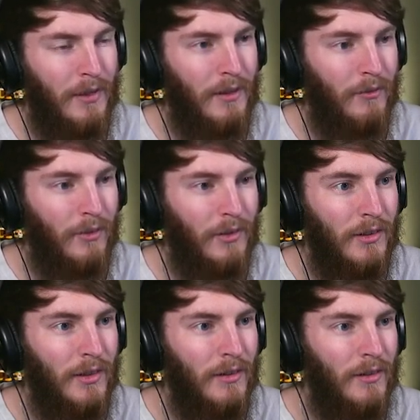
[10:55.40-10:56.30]
You love to
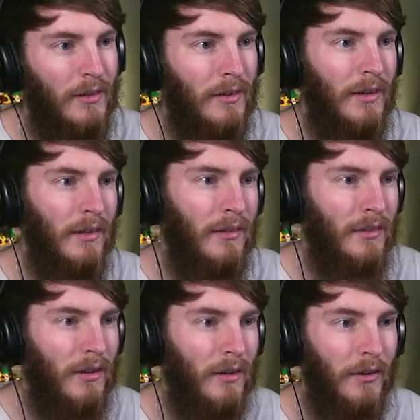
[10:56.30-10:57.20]
see it.
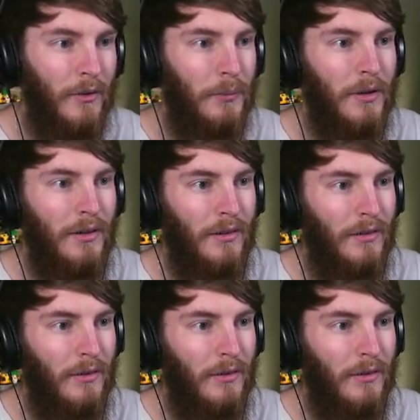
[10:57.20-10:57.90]
Next, another book.